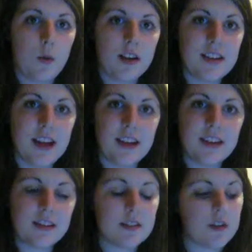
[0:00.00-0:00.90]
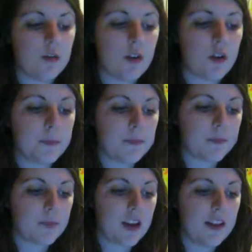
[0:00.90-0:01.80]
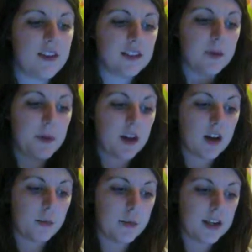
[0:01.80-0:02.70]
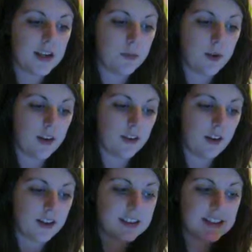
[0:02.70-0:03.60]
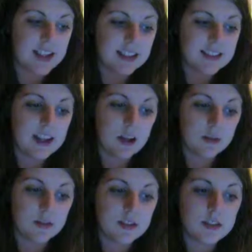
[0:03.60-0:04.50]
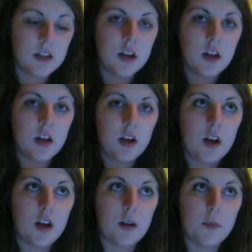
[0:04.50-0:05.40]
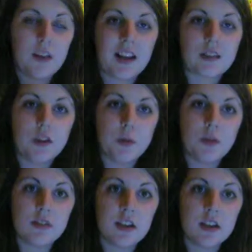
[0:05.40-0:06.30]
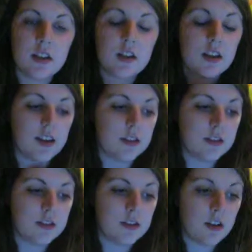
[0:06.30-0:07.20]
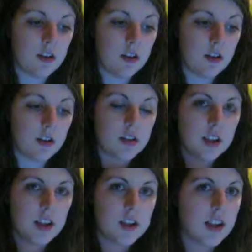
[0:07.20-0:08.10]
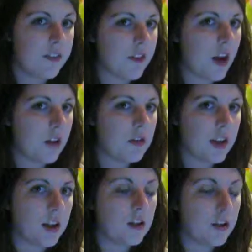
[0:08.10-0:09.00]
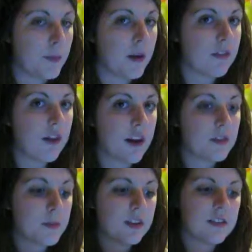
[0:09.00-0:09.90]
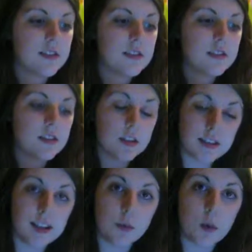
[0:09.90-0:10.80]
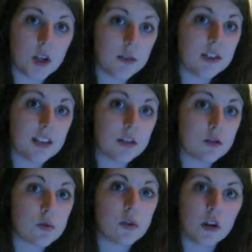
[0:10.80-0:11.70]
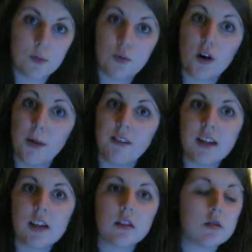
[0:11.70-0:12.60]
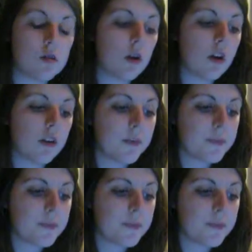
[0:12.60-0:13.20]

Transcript: takes of them, and this could be accompanied with like stinger sounds, with classical music, and to give that really creepy effect, because it's the scene where you see the stalker, and primarily the stalker.